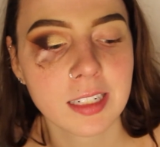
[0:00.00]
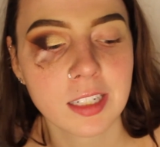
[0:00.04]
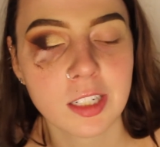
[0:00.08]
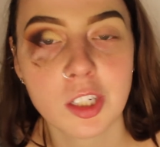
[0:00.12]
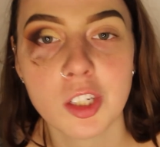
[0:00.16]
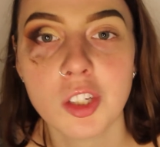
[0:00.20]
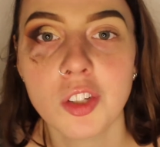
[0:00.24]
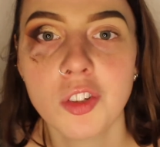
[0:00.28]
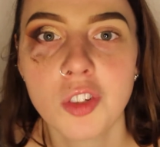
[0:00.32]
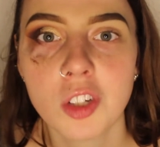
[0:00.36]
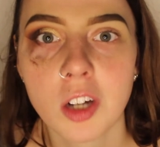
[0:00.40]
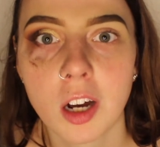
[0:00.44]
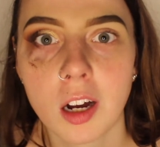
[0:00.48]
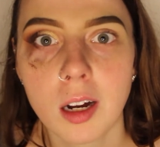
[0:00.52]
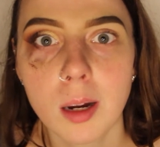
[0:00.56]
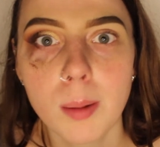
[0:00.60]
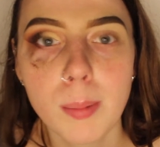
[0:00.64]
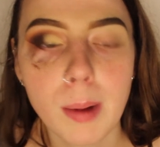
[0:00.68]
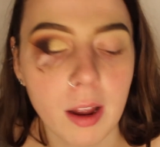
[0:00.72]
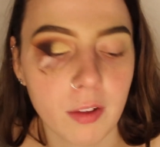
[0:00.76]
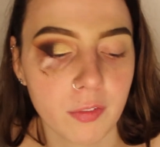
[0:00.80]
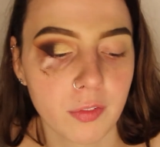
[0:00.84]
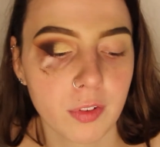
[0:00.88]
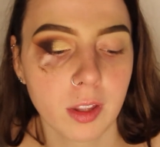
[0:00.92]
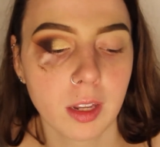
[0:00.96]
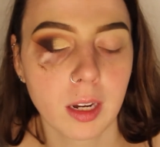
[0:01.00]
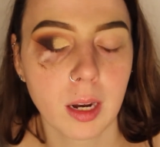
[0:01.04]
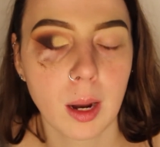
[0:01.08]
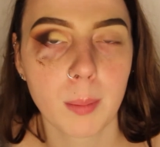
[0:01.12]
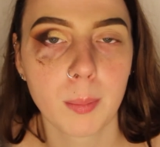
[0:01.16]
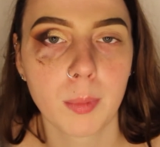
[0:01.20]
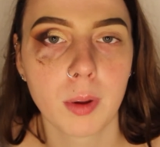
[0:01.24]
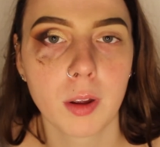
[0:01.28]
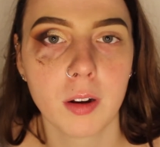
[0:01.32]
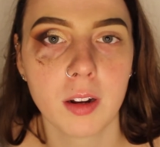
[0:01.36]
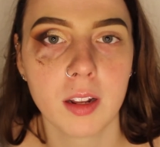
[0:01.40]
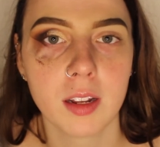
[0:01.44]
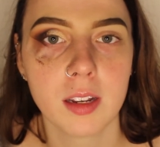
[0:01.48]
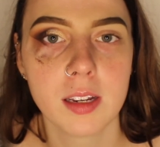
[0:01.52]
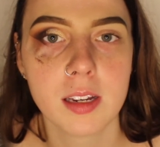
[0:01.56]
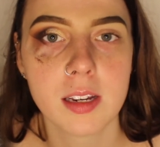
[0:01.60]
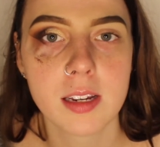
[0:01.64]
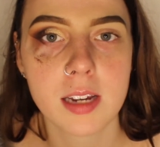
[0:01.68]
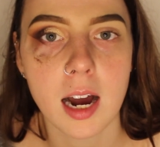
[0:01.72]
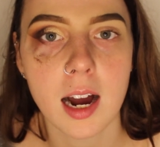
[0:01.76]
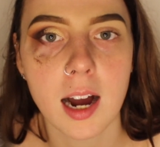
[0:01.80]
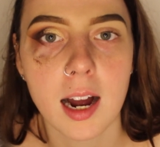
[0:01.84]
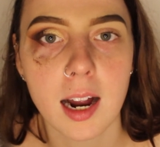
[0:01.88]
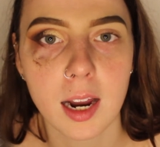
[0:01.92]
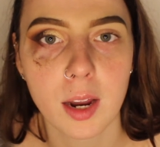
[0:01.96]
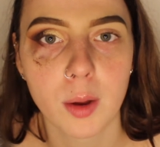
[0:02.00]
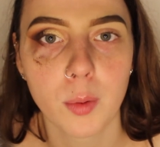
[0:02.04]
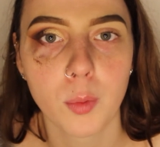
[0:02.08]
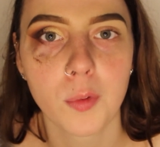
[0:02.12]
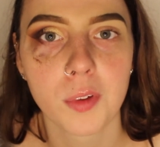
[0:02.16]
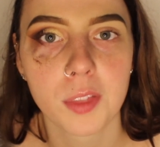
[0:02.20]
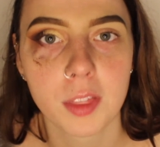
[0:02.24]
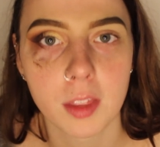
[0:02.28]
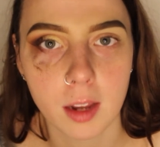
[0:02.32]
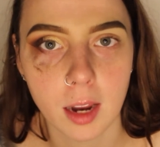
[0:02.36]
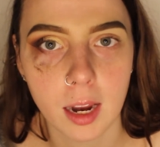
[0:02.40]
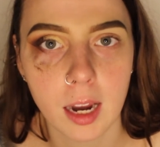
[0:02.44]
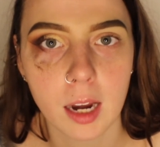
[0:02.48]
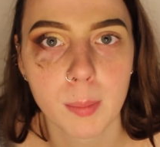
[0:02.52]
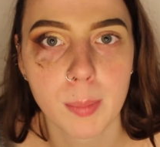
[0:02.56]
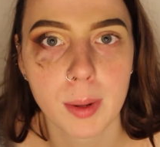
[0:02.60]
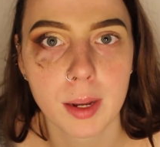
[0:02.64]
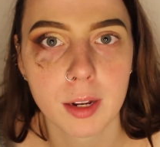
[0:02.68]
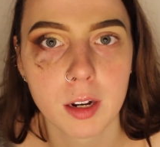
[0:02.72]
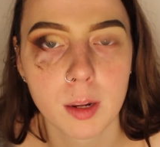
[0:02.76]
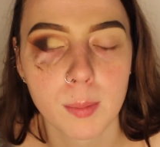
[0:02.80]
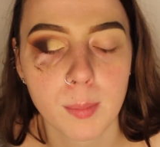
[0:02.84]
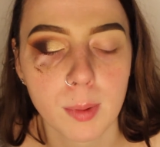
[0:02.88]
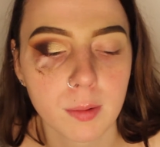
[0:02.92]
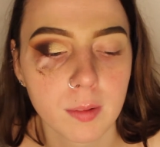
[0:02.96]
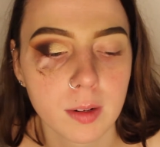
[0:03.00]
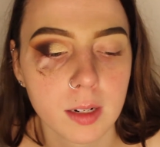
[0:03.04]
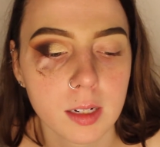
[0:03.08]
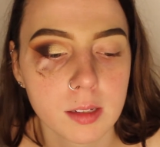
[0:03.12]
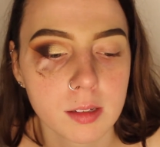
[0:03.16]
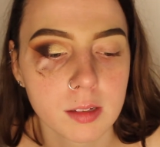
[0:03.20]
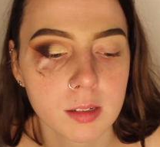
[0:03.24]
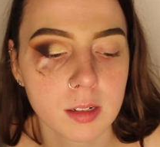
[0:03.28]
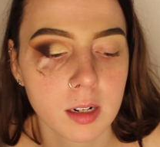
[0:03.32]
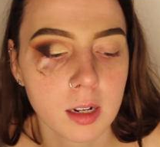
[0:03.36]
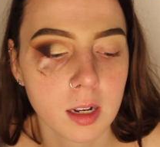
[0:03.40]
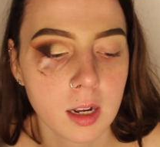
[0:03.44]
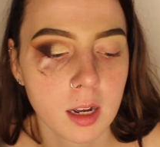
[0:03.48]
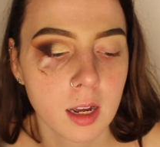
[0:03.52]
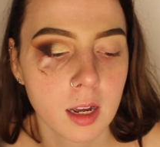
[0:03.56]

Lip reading: Good job. I feel like I'm going to die with a hairband on my wrist.